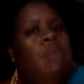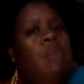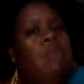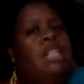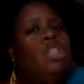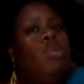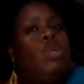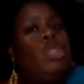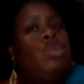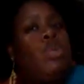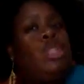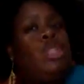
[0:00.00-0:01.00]
And do what
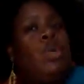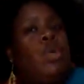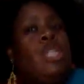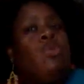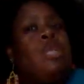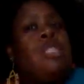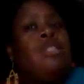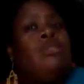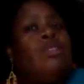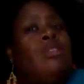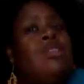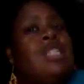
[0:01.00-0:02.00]
you enjoy doing too,
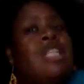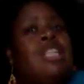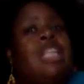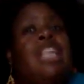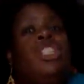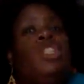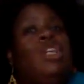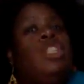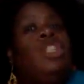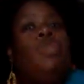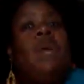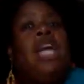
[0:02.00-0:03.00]
little sis.
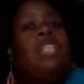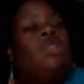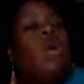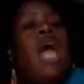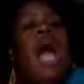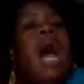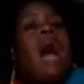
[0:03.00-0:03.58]
Do it. Enjoy. I